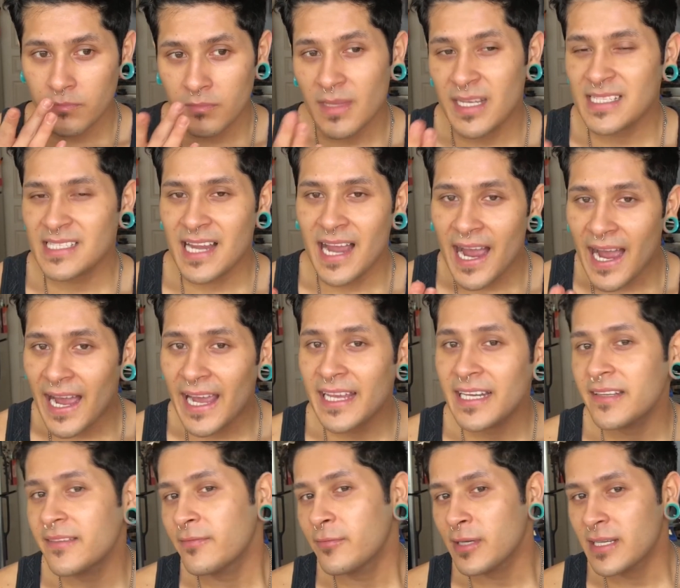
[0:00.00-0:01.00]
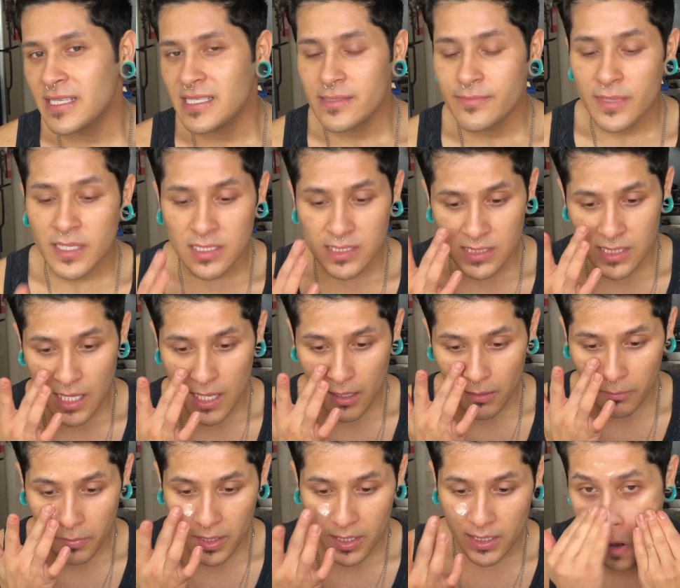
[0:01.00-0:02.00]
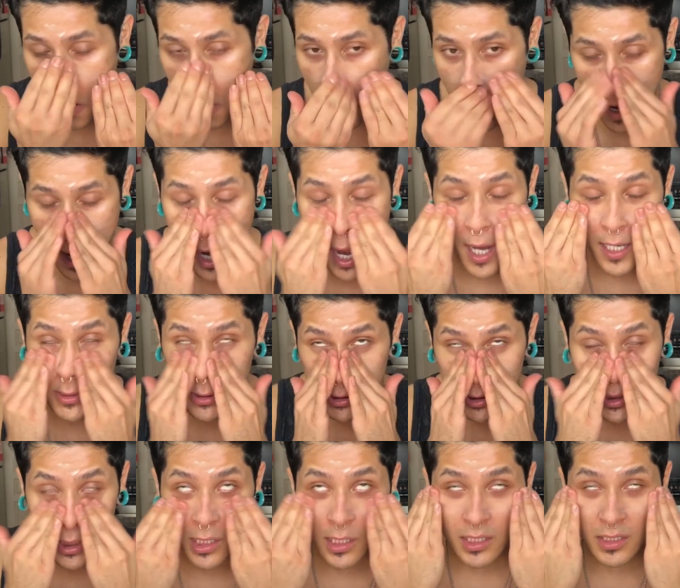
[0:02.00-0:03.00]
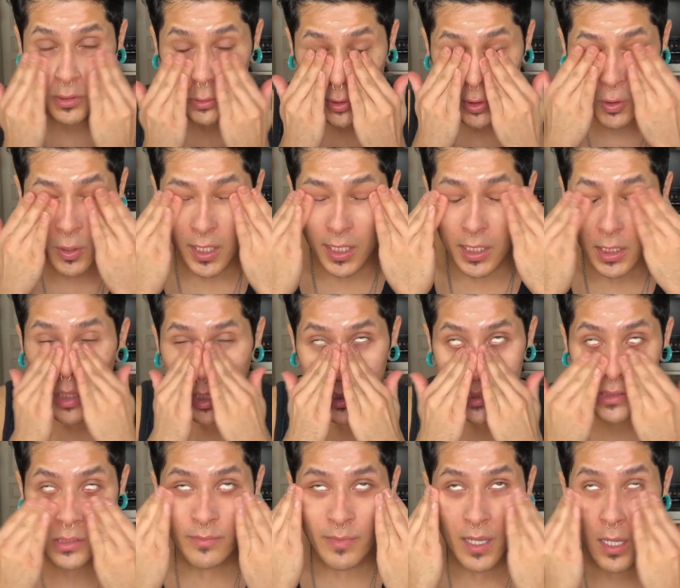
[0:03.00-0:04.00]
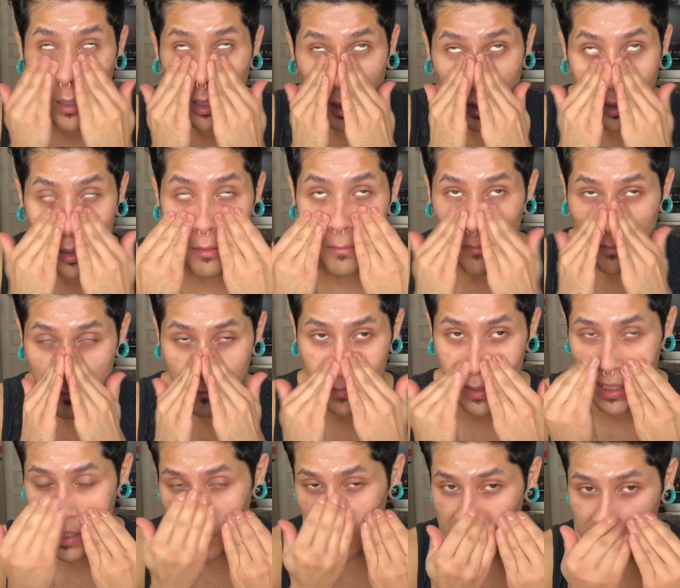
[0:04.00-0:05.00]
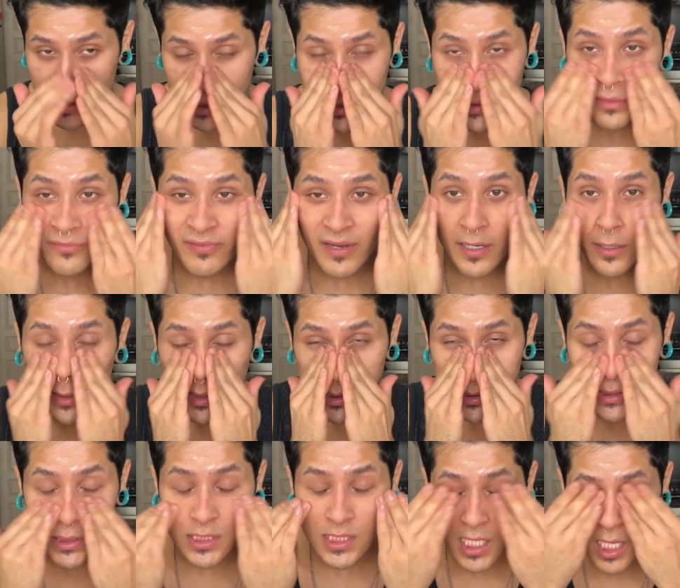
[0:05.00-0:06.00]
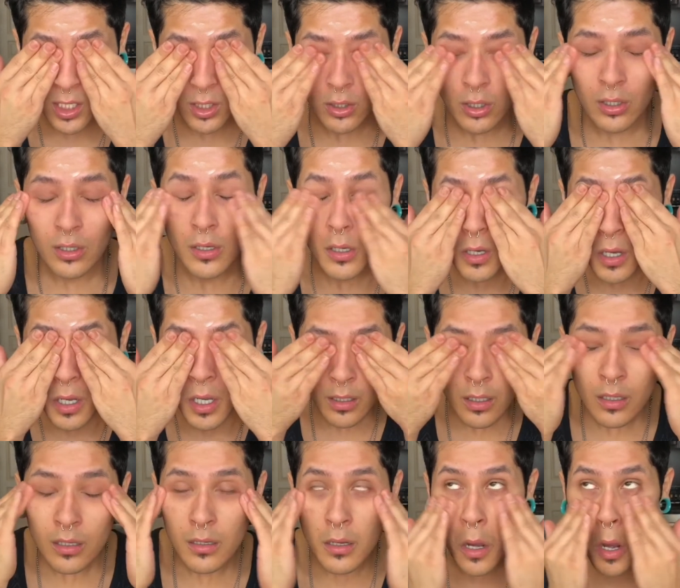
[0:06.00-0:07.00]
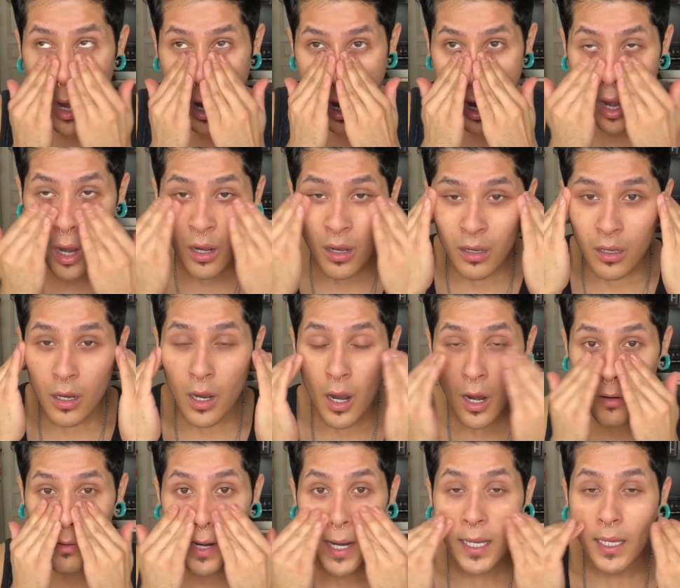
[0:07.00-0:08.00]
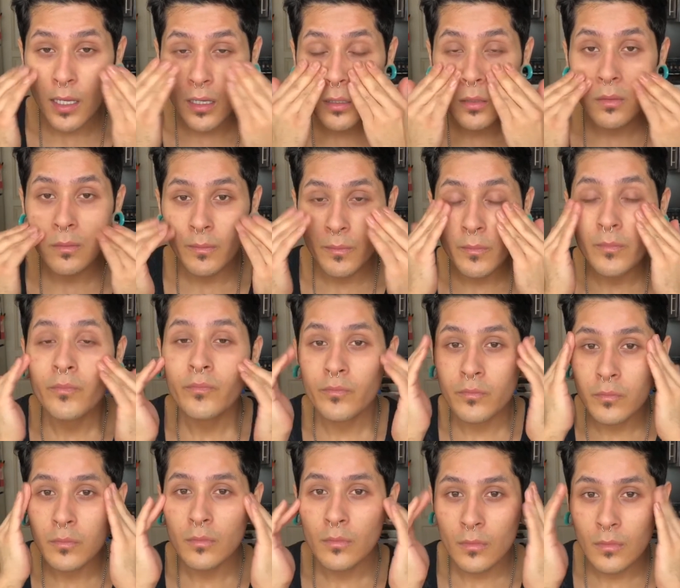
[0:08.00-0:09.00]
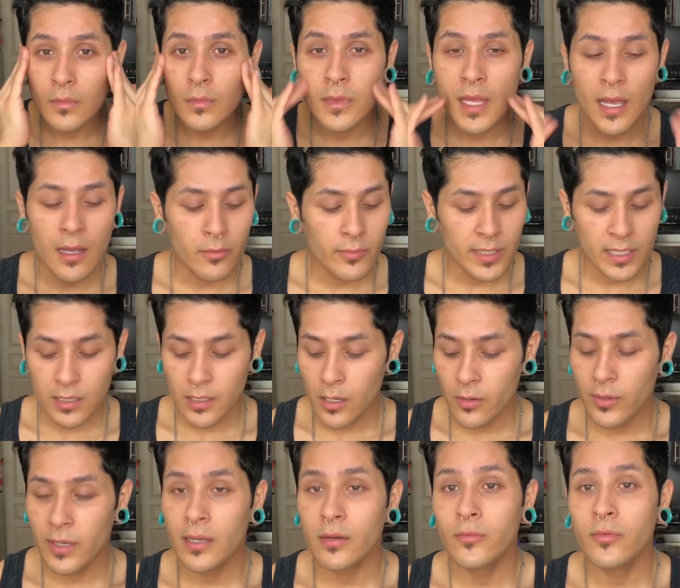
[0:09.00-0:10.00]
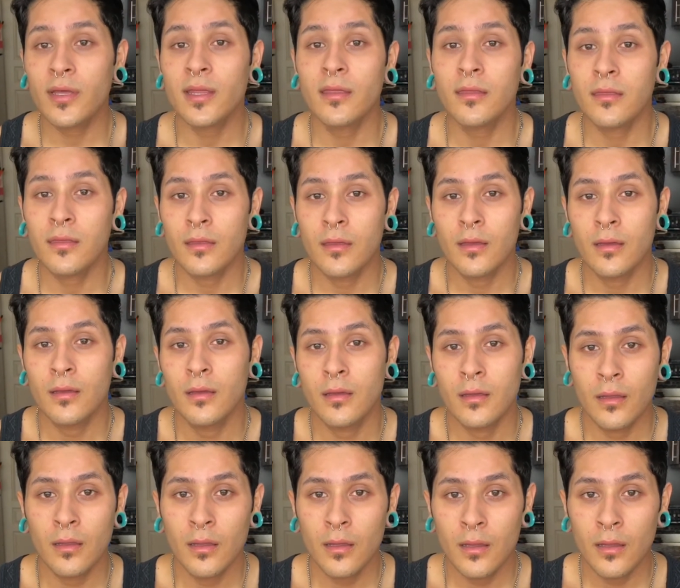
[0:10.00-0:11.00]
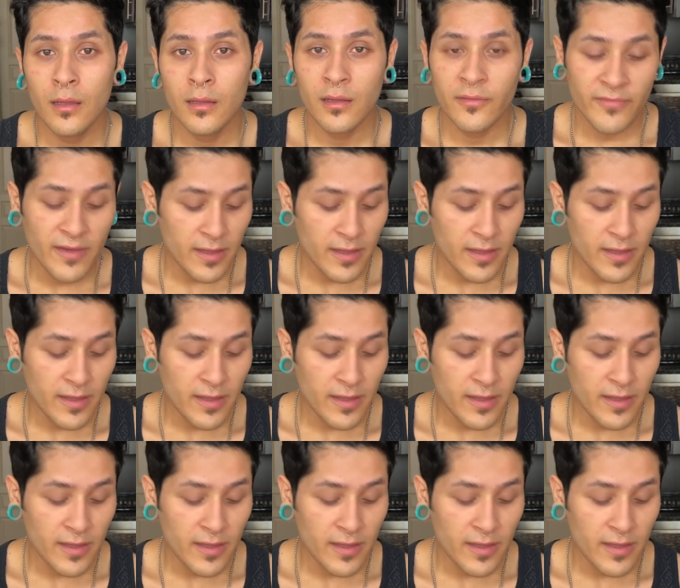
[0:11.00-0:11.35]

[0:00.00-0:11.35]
that's kind of what it smells like, but I actually enjoy the smell because it's very subtle. All right, now we could go in with the